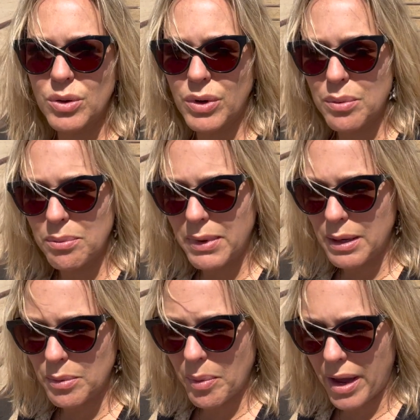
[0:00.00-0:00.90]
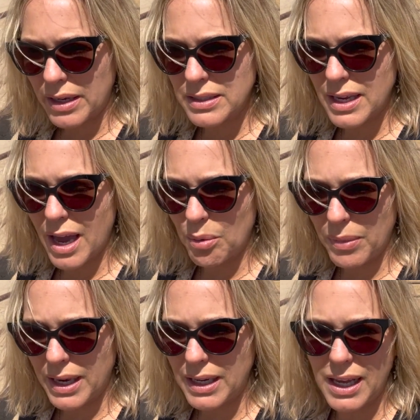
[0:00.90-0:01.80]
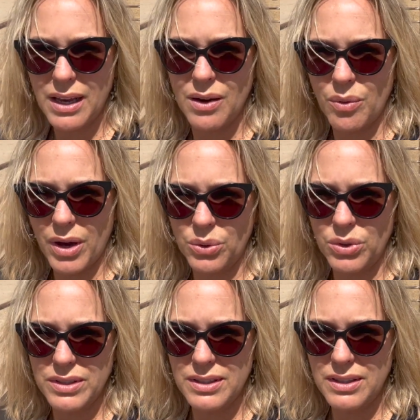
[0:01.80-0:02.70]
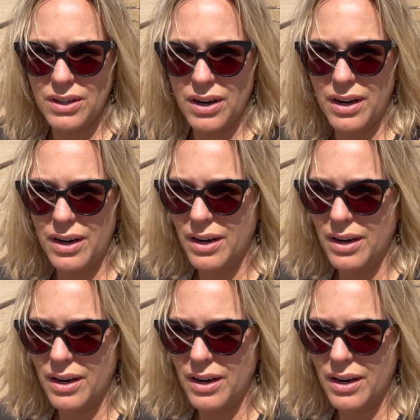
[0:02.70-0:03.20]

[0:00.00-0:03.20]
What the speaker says: want to minimize how many wild horses there are.